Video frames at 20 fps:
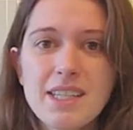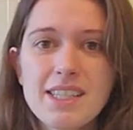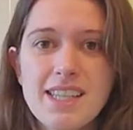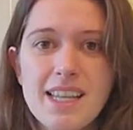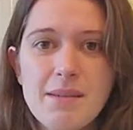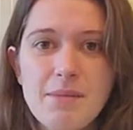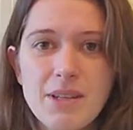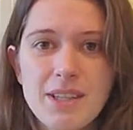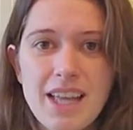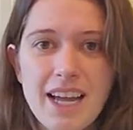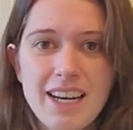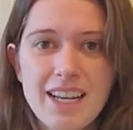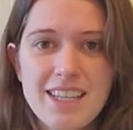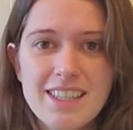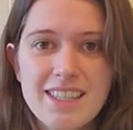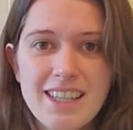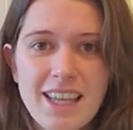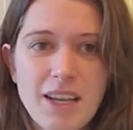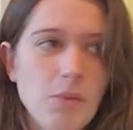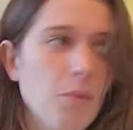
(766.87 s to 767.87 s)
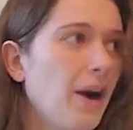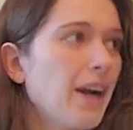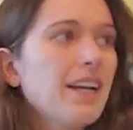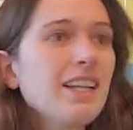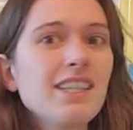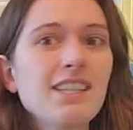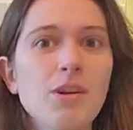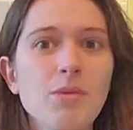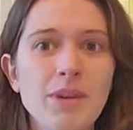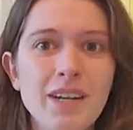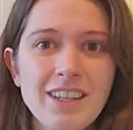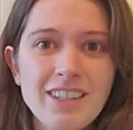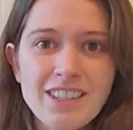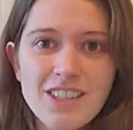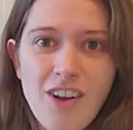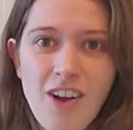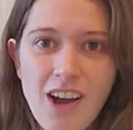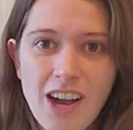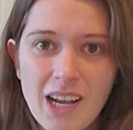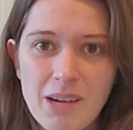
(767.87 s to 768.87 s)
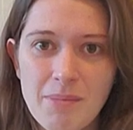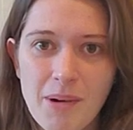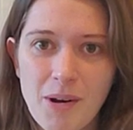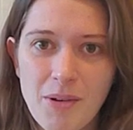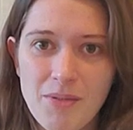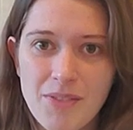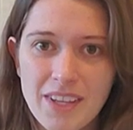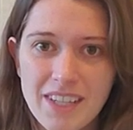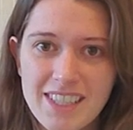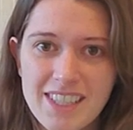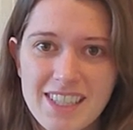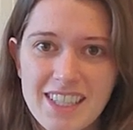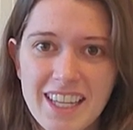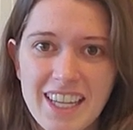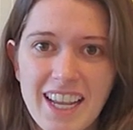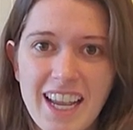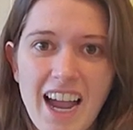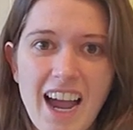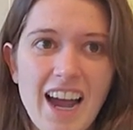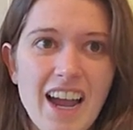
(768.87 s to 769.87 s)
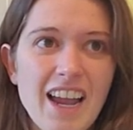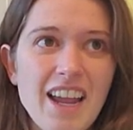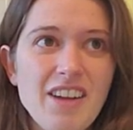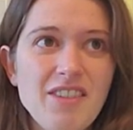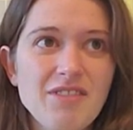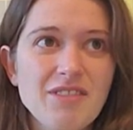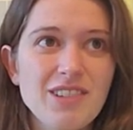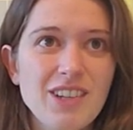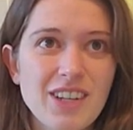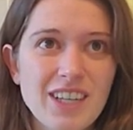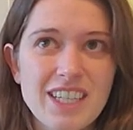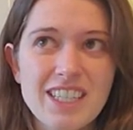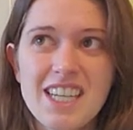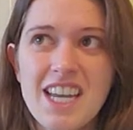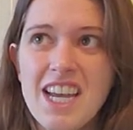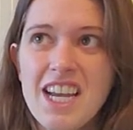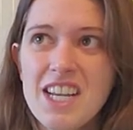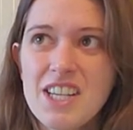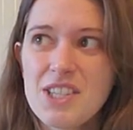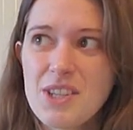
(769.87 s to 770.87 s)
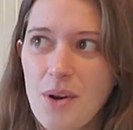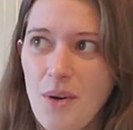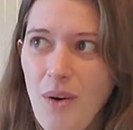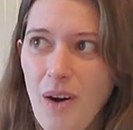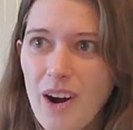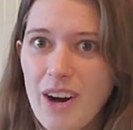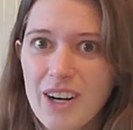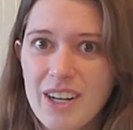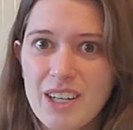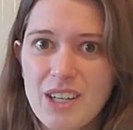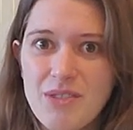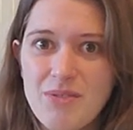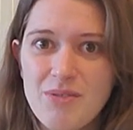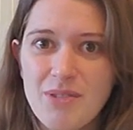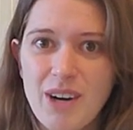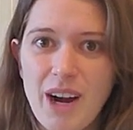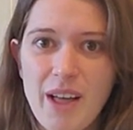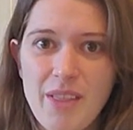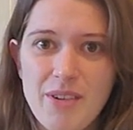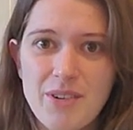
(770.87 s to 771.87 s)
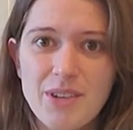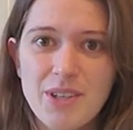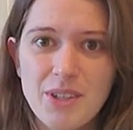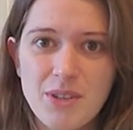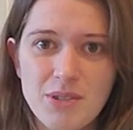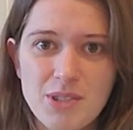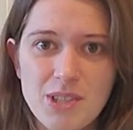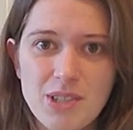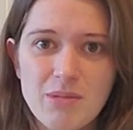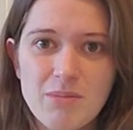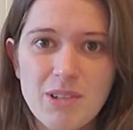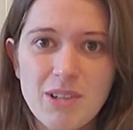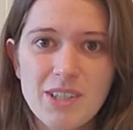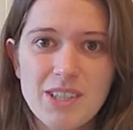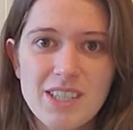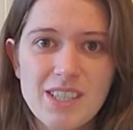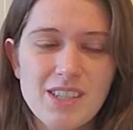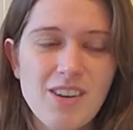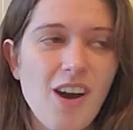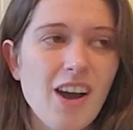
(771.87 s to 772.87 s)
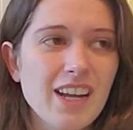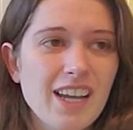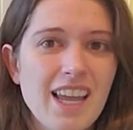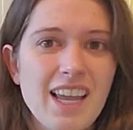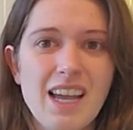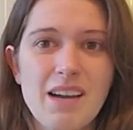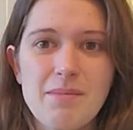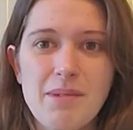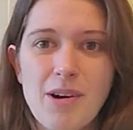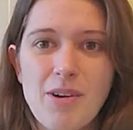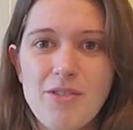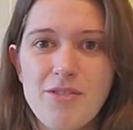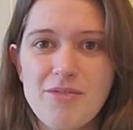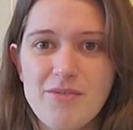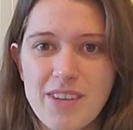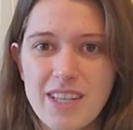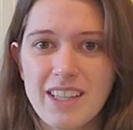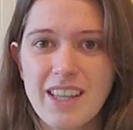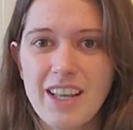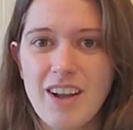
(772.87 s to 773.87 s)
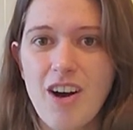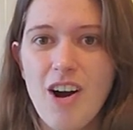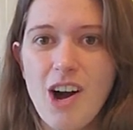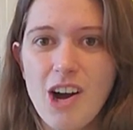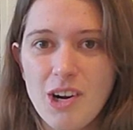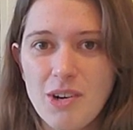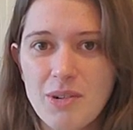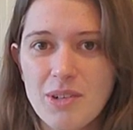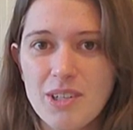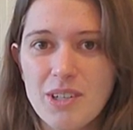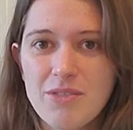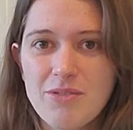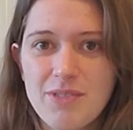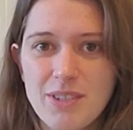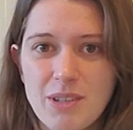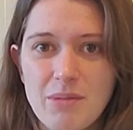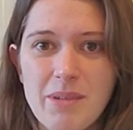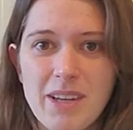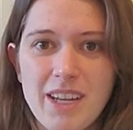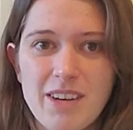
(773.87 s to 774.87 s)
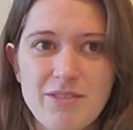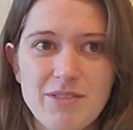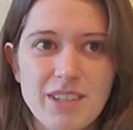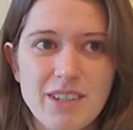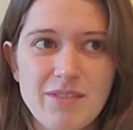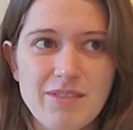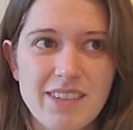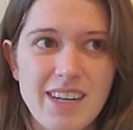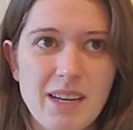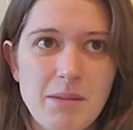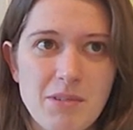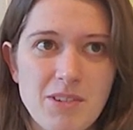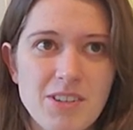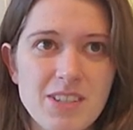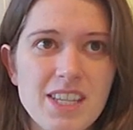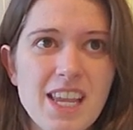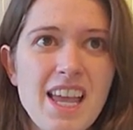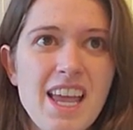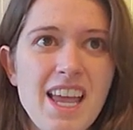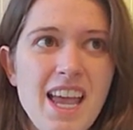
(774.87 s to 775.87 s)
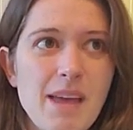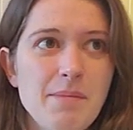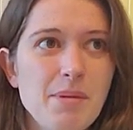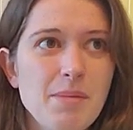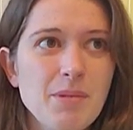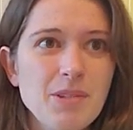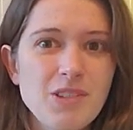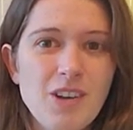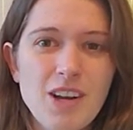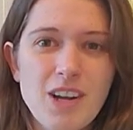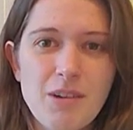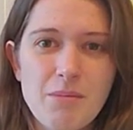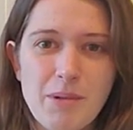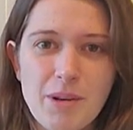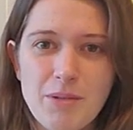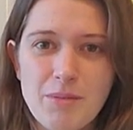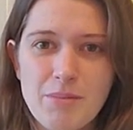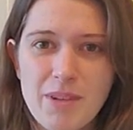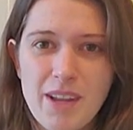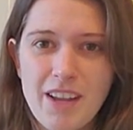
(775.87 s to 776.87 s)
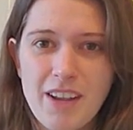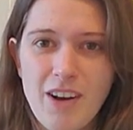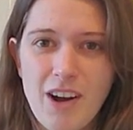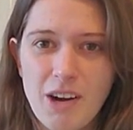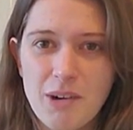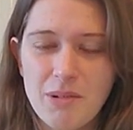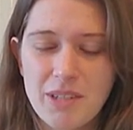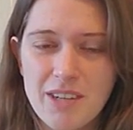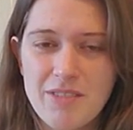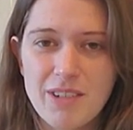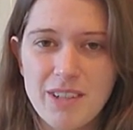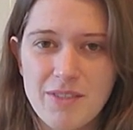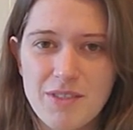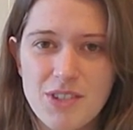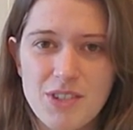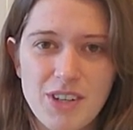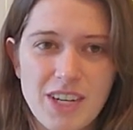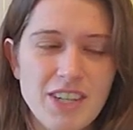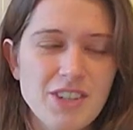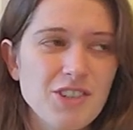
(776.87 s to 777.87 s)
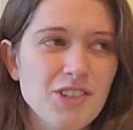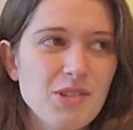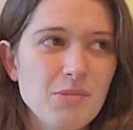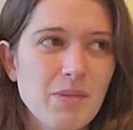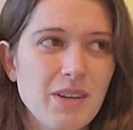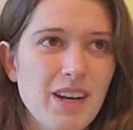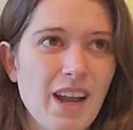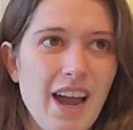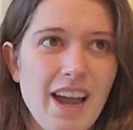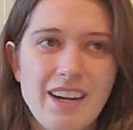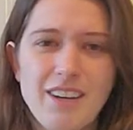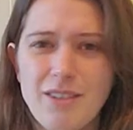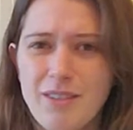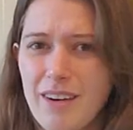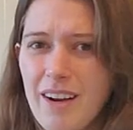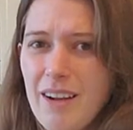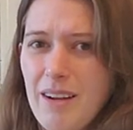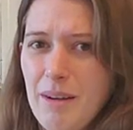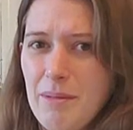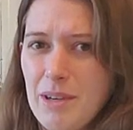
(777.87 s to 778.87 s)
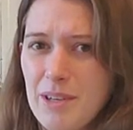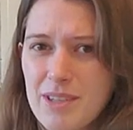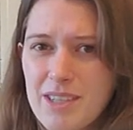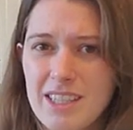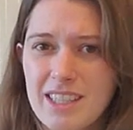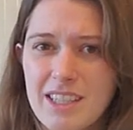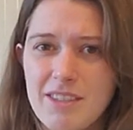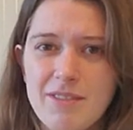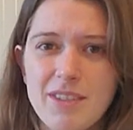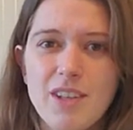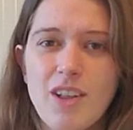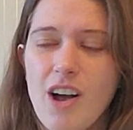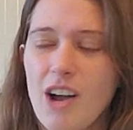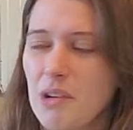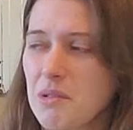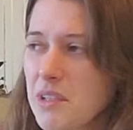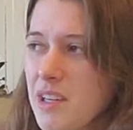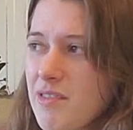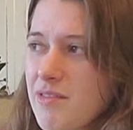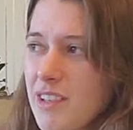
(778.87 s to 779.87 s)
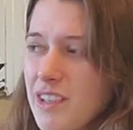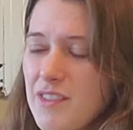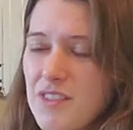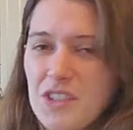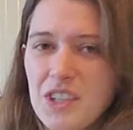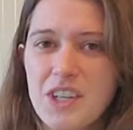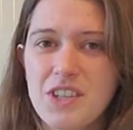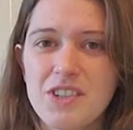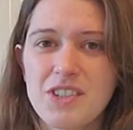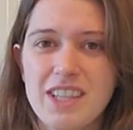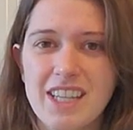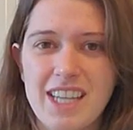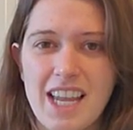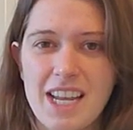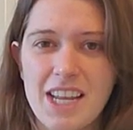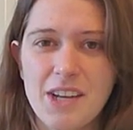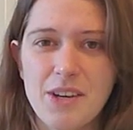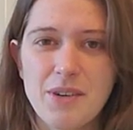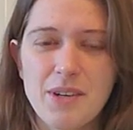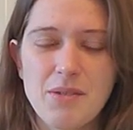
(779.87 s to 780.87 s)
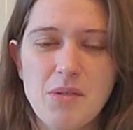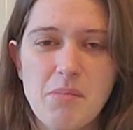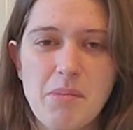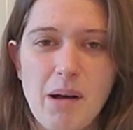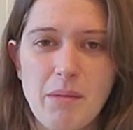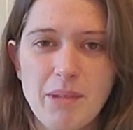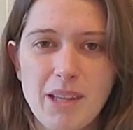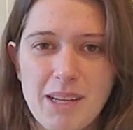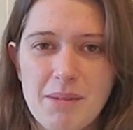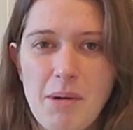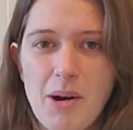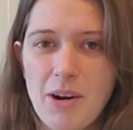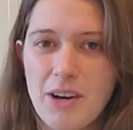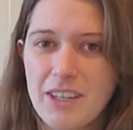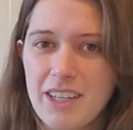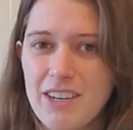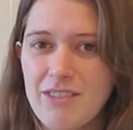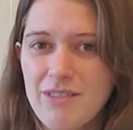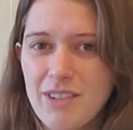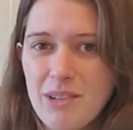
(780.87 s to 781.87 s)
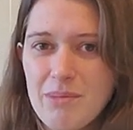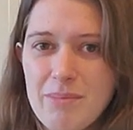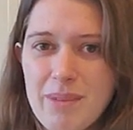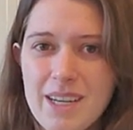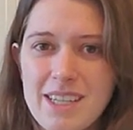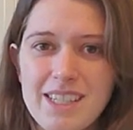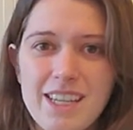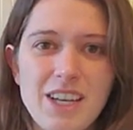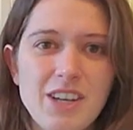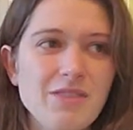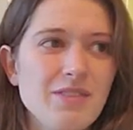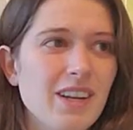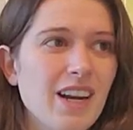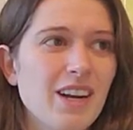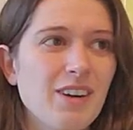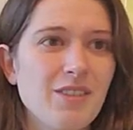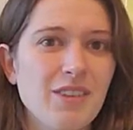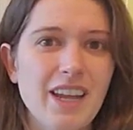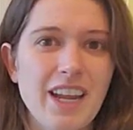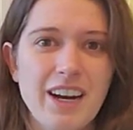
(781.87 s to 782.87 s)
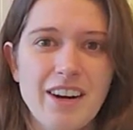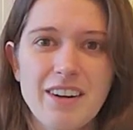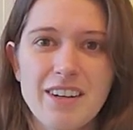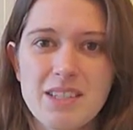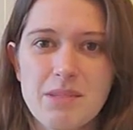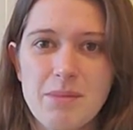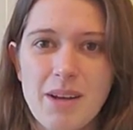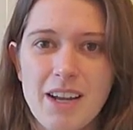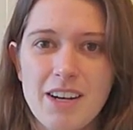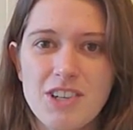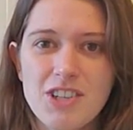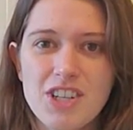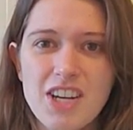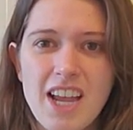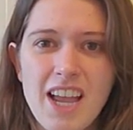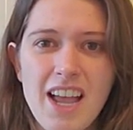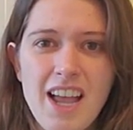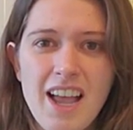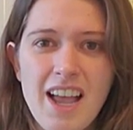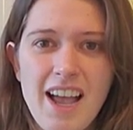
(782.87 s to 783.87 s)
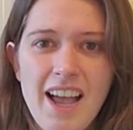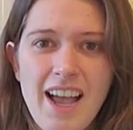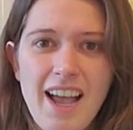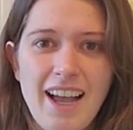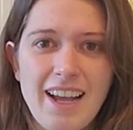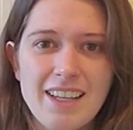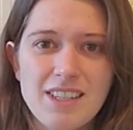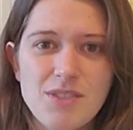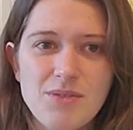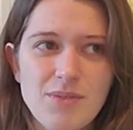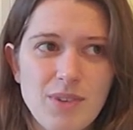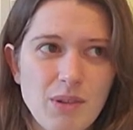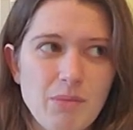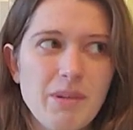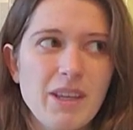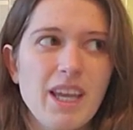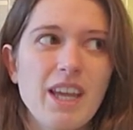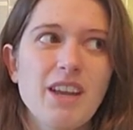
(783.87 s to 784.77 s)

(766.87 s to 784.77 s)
to say about that is like, why does no one else talk about this? Like, I have looked so hard for other YouTubers talking about feeling awkward filming in front of neighbors. And people talk about being awkward in front of strangers, but I don't personally feel awkward in front of strangers. Like, I can go into a public park and film myself and I don't care as much as filming